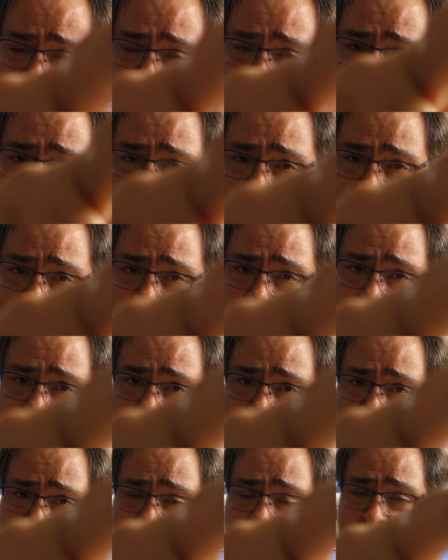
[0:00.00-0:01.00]
nose and hit the
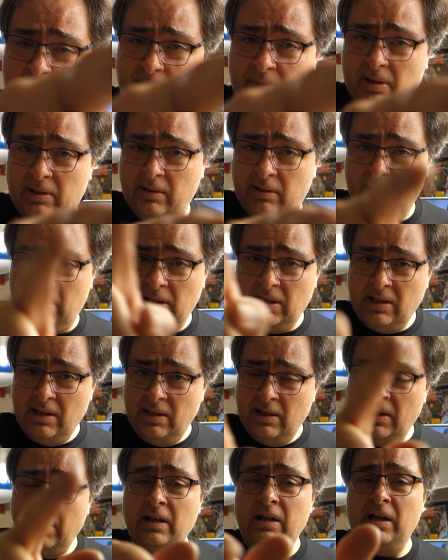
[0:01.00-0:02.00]
subscribe button.
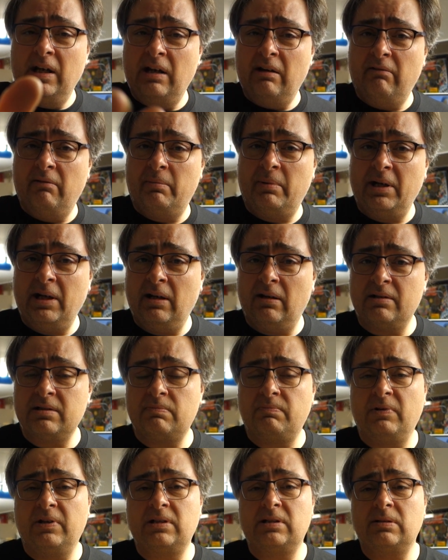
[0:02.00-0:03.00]
Everybody else,
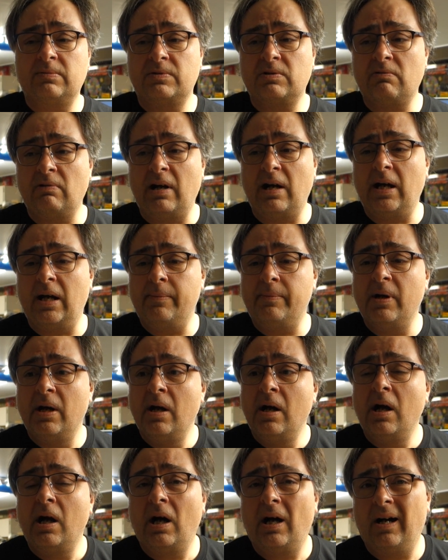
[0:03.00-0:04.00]
please subscribe.
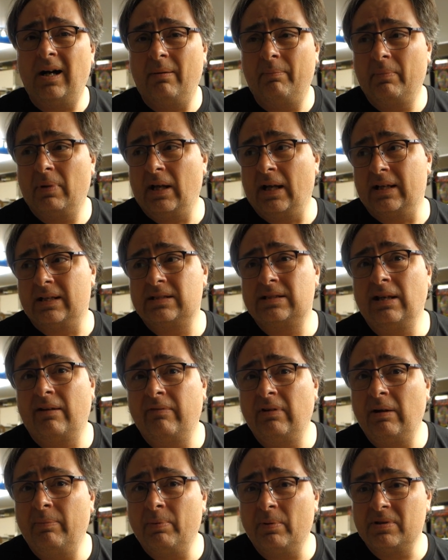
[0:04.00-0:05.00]
Like
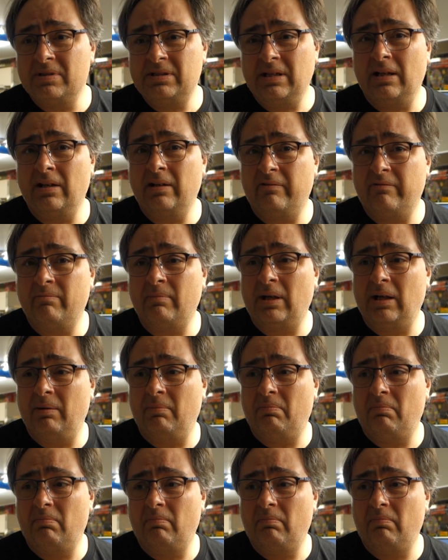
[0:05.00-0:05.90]
70% of my